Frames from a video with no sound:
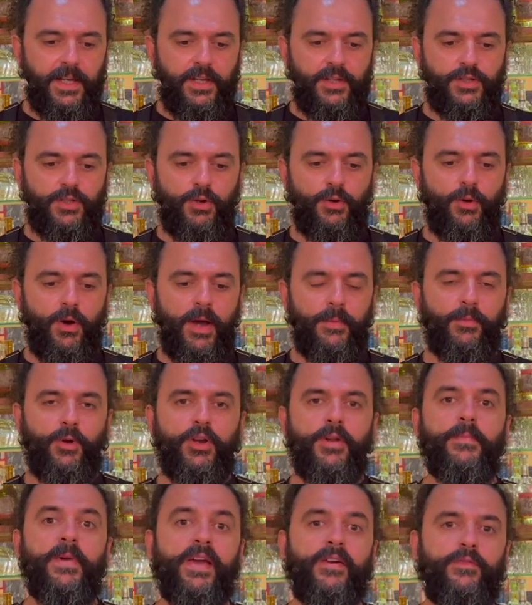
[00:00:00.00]
So I'm
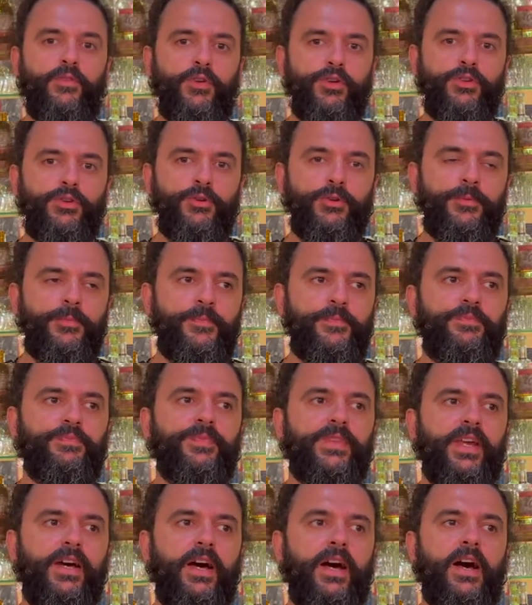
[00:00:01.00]
going to make for you
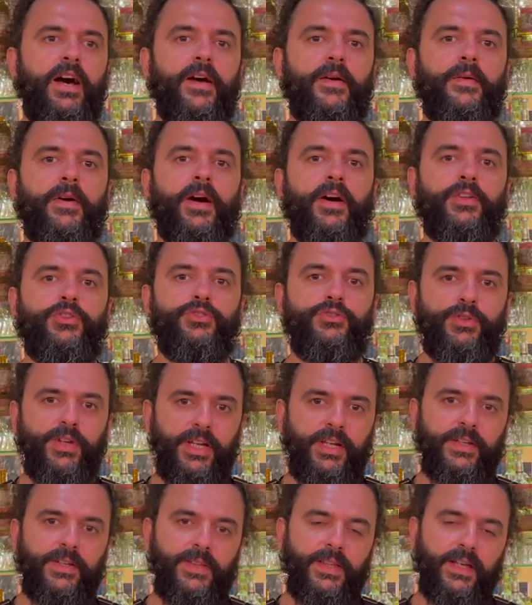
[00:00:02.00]
a drink